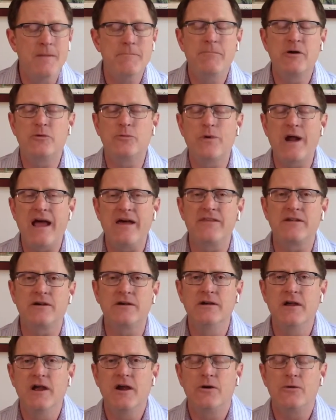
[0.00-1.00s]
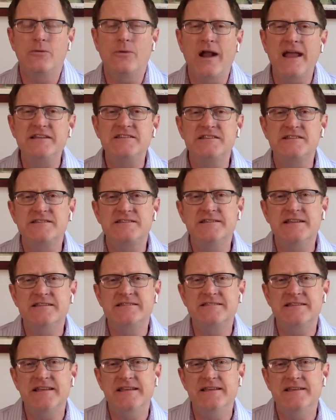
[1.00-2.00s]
but rather righteousness